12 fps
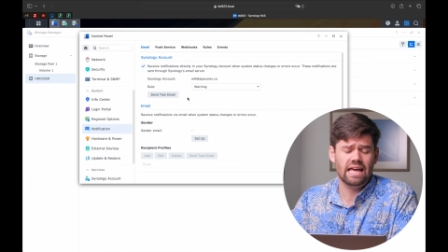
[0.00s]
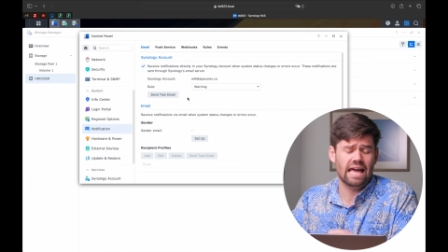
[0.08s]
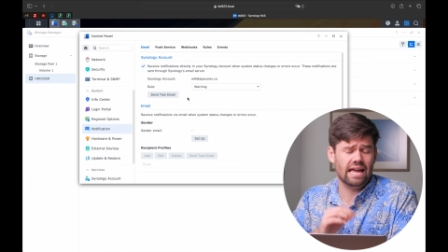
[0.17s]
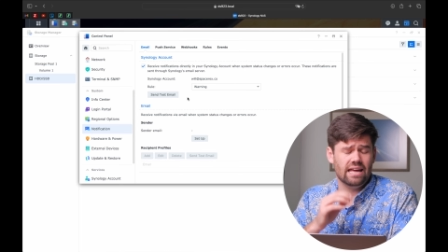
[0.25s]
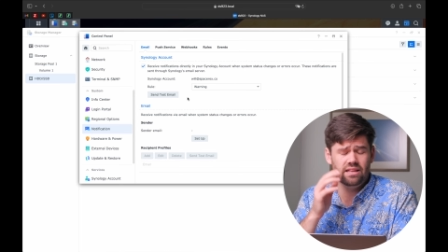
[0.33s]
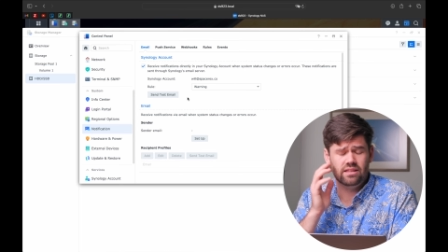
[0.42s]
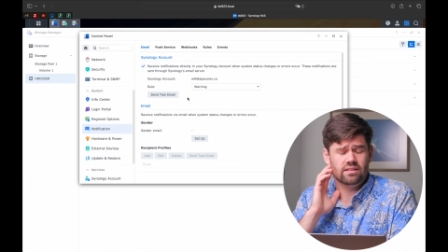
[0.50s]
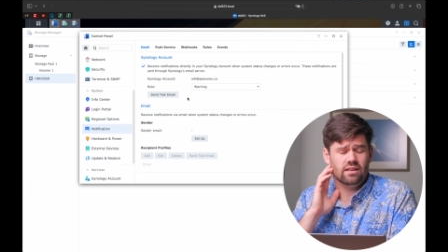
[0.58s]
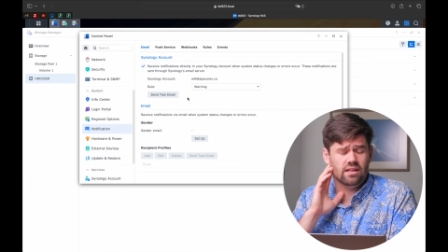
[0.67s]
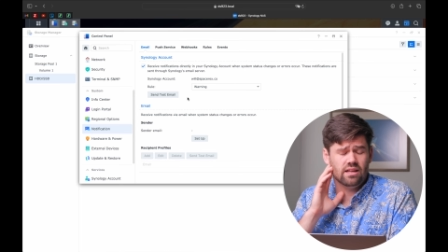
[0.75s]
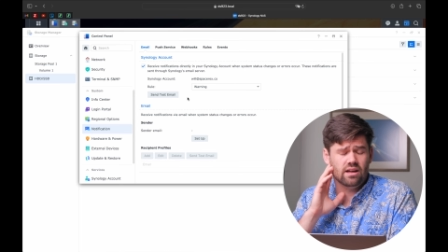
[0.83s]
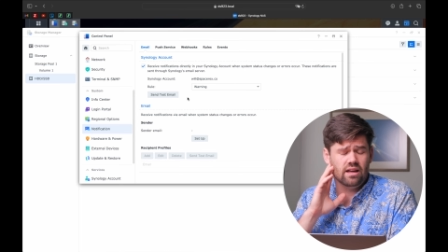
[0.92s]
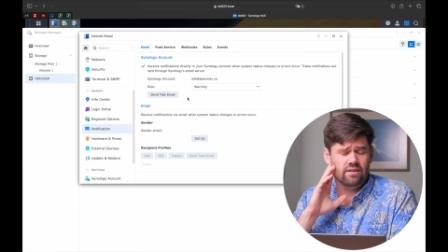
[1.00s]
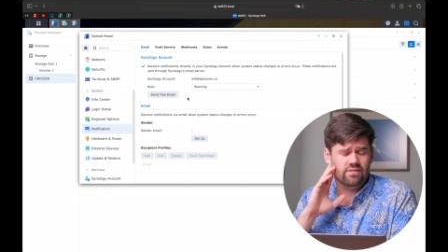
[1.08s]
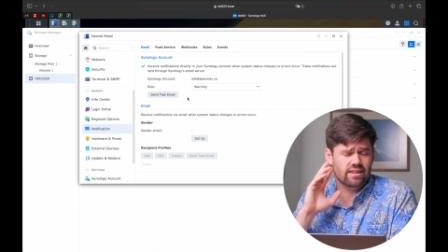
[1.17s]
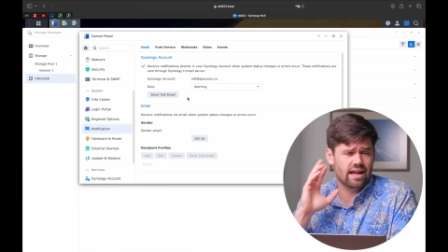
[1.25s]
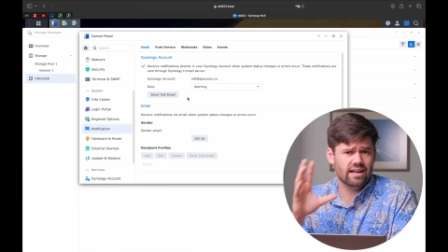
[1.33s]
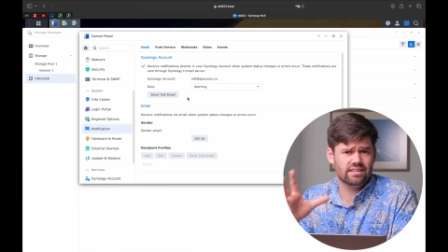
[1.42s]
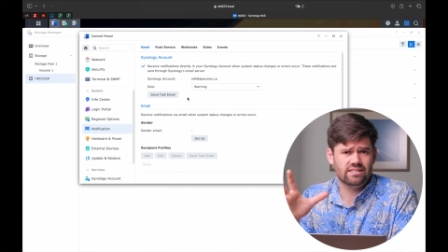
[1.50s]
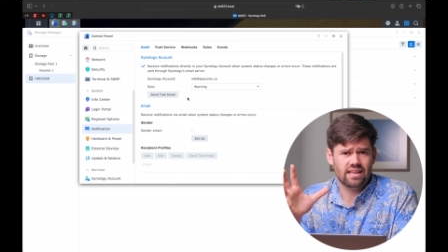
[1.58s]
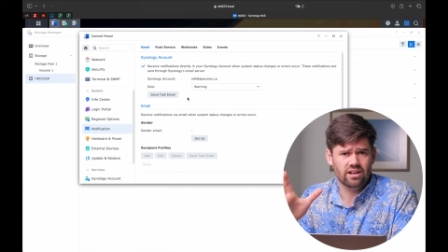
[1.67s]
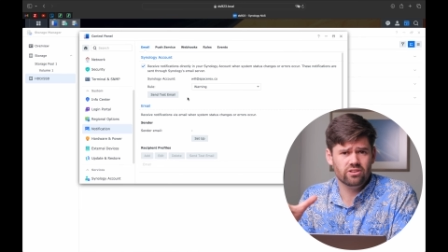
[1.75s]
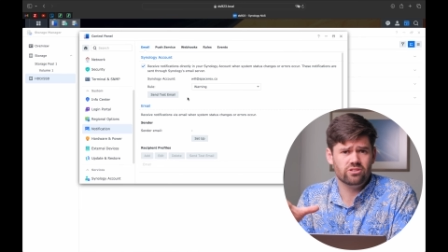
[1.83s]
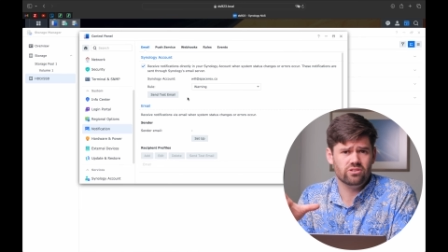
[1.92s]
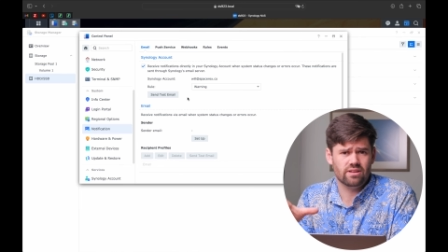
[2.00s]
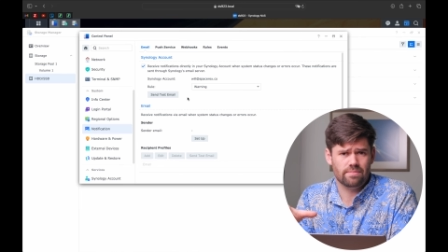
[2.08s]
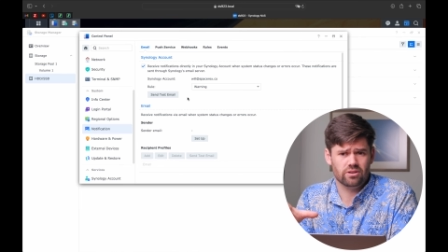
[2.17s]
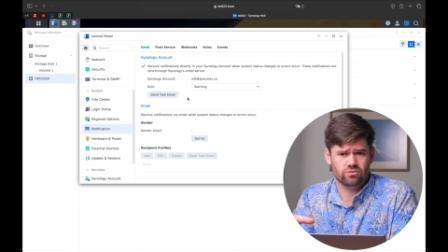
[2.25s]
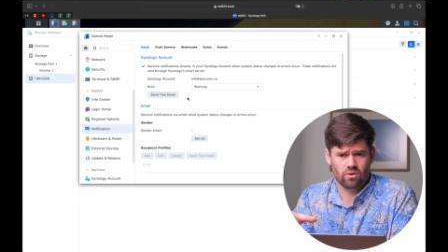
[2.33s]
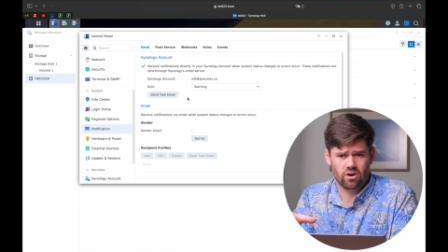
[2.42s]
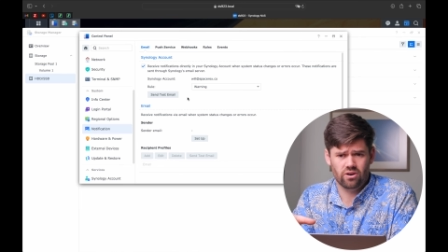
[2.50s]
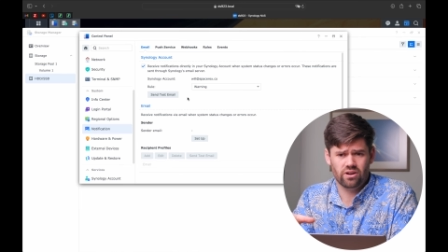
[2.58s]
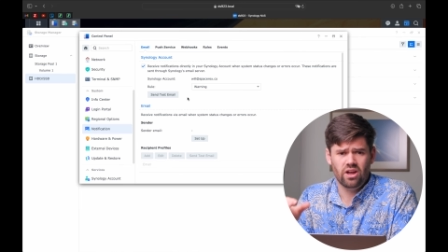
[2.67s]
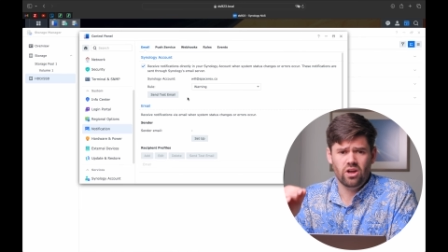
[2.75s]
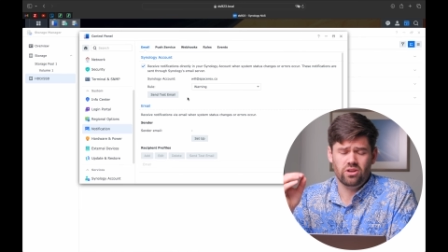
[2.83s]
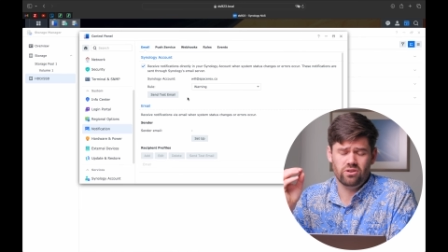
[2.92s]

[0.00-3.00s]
And if the NAS tells you something's wrong,